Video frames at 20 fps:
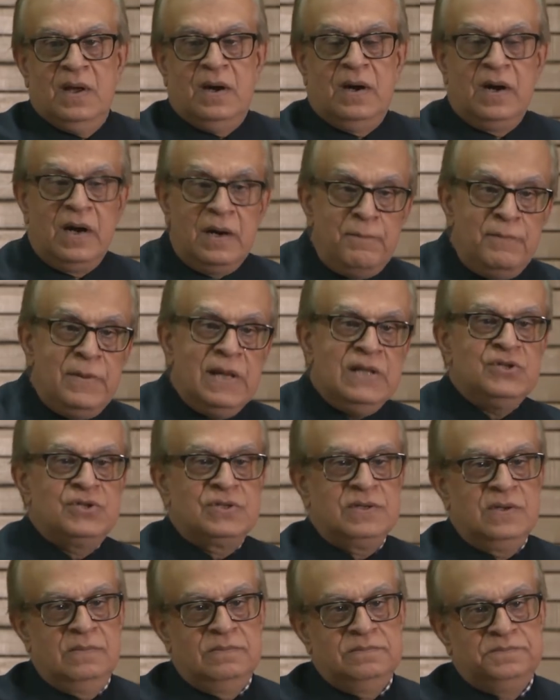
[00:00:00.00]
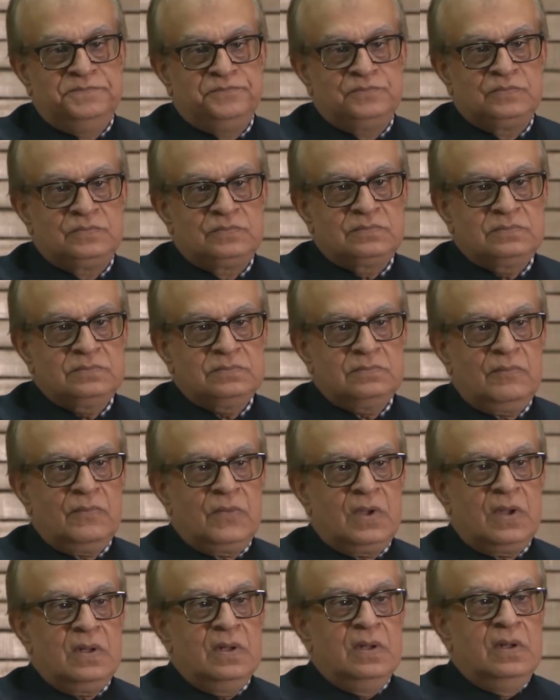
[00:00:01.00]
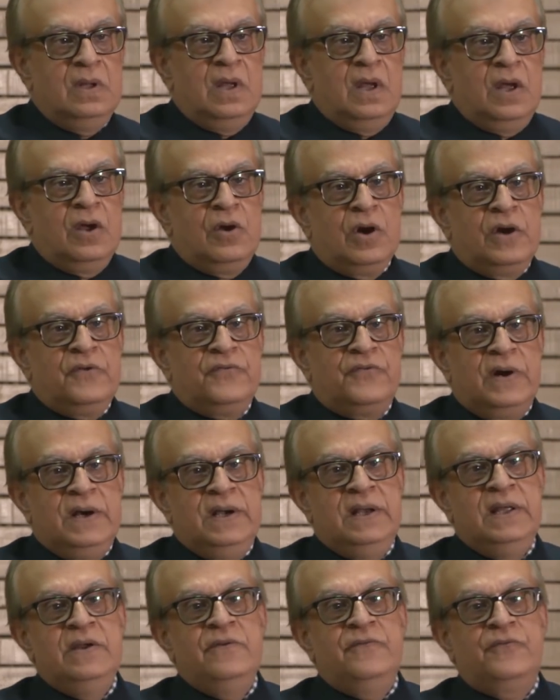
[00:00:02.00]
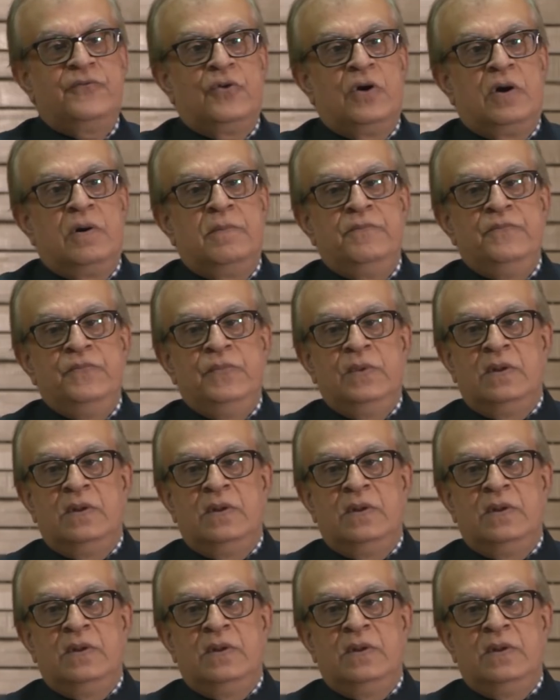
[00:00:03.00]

Herb Benson got funding from